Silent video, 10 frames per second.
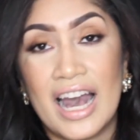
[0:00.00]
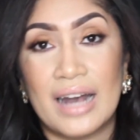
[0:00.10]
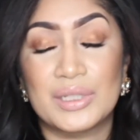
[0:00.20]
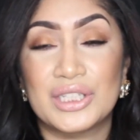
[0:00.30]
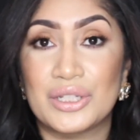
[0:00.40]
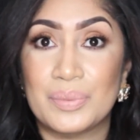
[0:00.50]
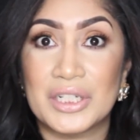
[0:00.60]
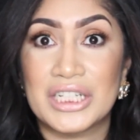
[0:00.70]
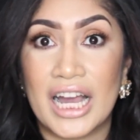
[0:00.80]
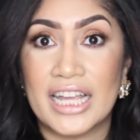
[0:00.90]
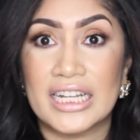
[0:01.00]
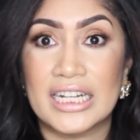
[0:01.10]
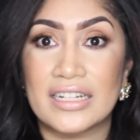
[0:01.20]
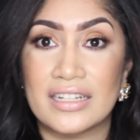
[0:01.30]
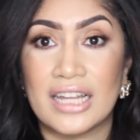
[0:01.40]
I was super
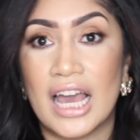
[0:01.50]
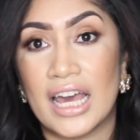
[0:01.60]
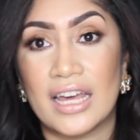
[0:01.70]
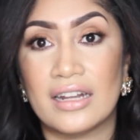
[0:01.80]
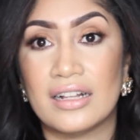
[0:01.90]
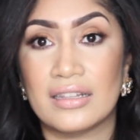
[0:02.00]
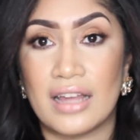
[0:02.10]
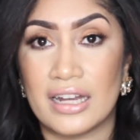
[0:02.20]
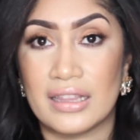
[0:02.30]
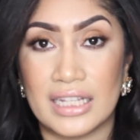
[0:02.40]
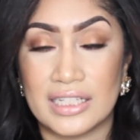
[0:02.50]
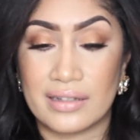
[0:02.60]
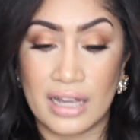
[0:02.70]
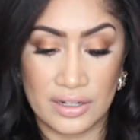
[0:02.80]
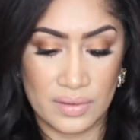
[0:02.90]
tired and had a lot of things
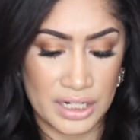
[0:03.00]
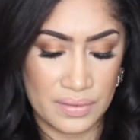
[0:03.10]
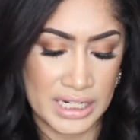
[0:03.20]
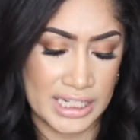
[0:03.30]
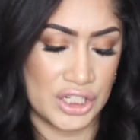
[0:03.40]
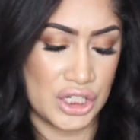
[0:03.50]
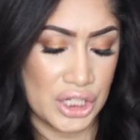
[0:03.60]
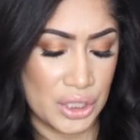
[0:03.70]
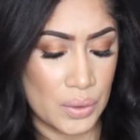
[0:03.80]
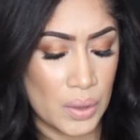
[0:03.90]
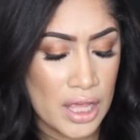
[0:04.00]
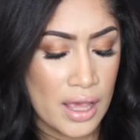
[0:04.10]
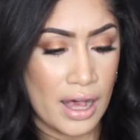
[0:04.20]
to kind of run around and do.